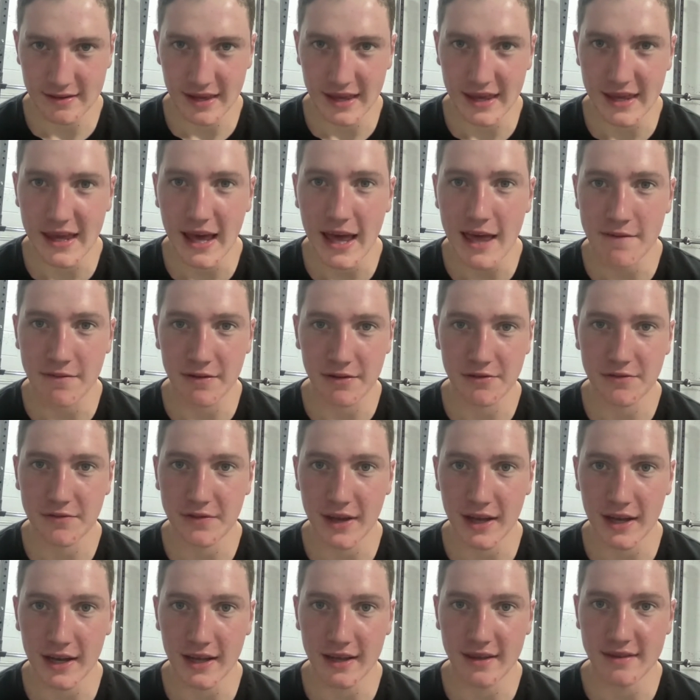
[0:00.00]
He gave us
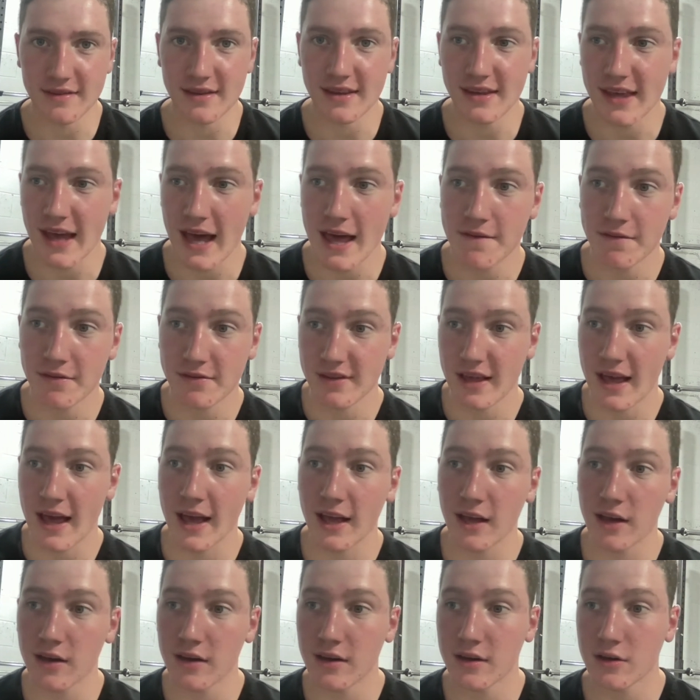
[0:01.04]
feelings. He gave us
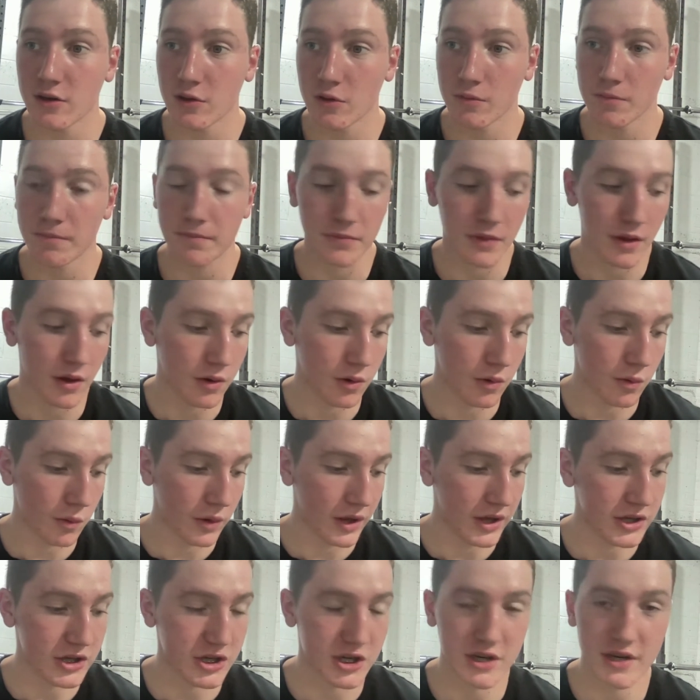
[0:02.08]
anger,
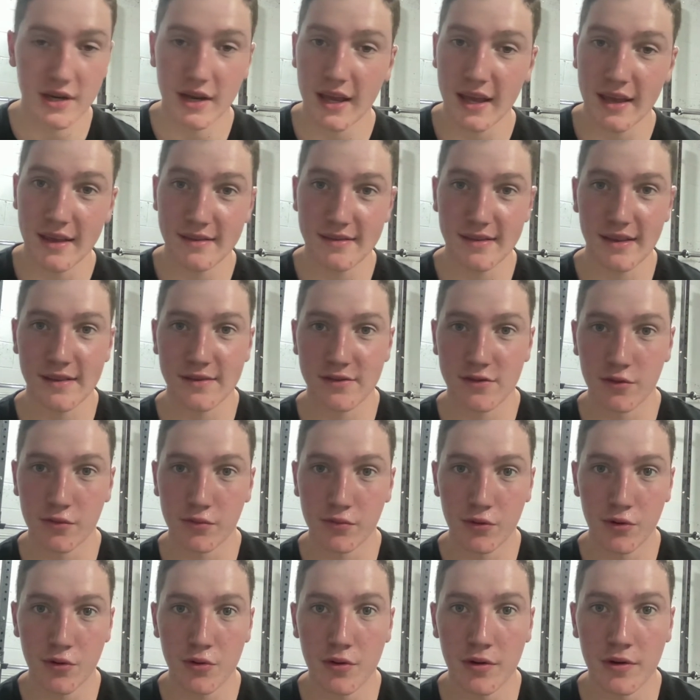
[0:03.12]
which is, is the
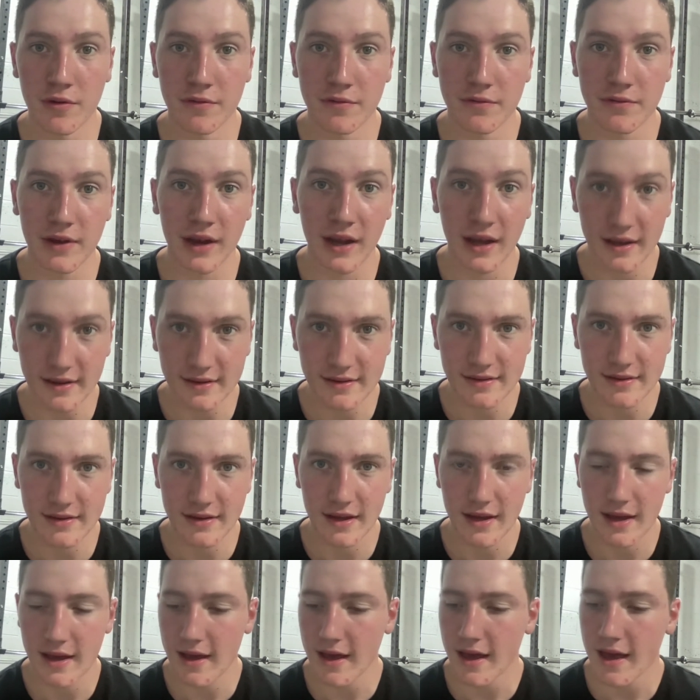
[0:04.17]
root of lust.
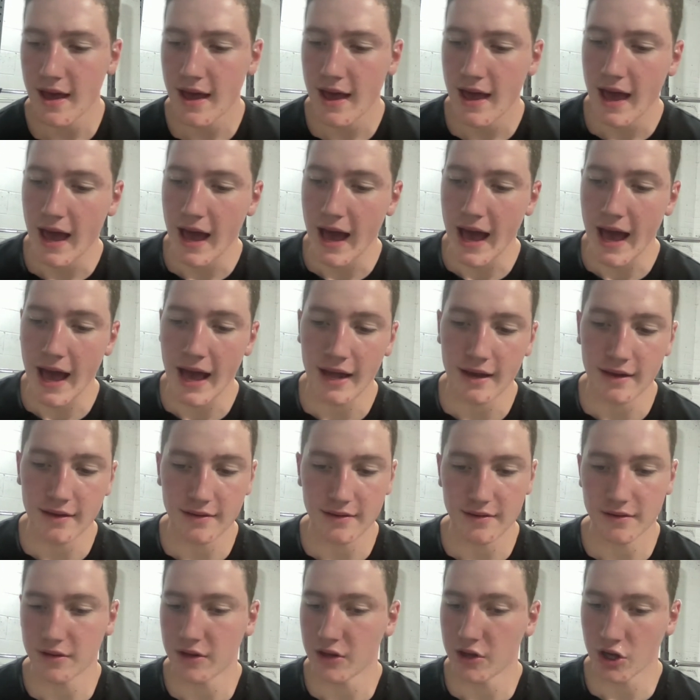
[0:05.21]
And,
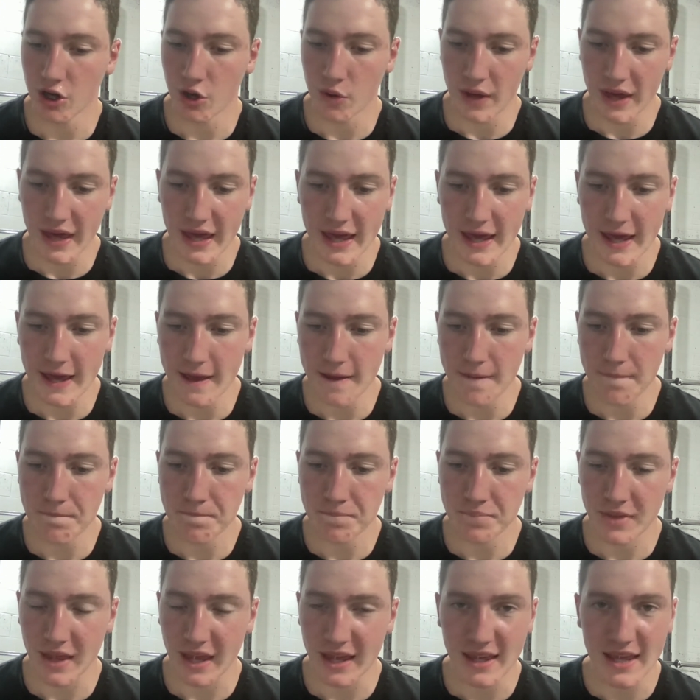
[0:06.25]
you know, He
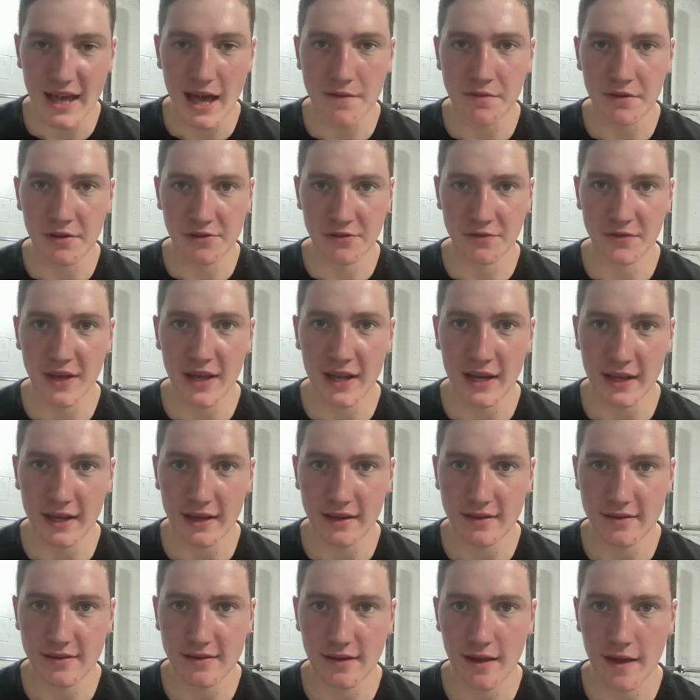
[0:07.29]
He gave us
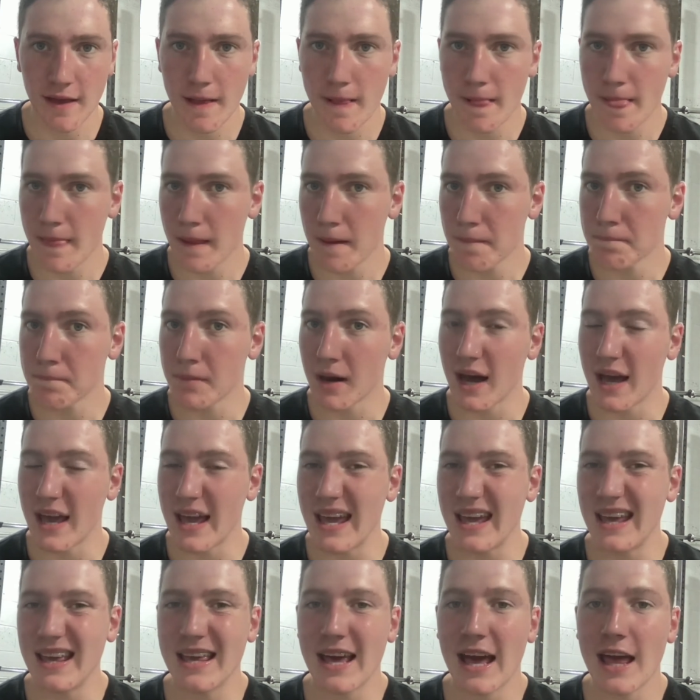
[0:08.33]
feelings. But
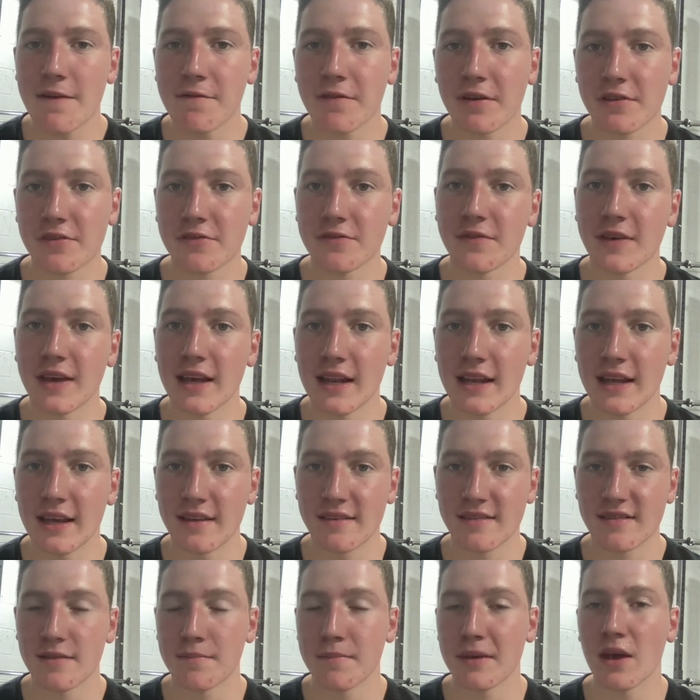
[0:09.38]
He gave us
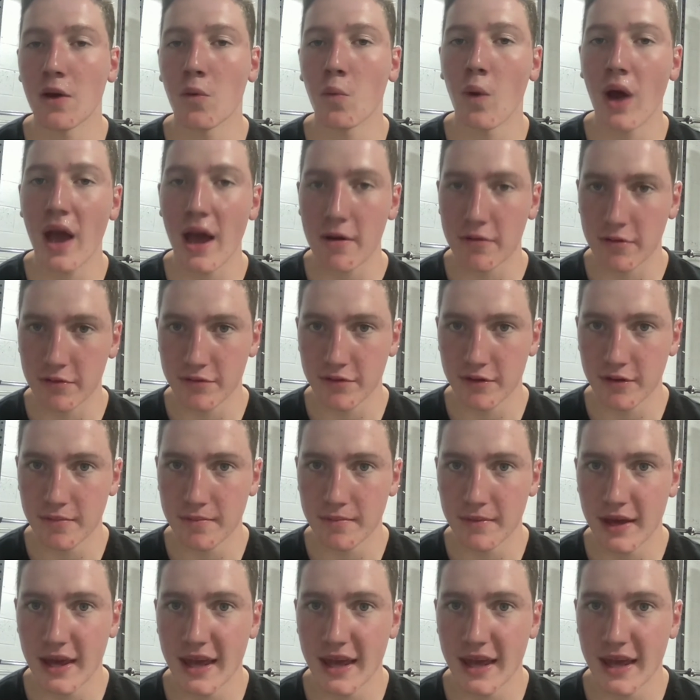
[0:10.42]
feelings to be aware of them.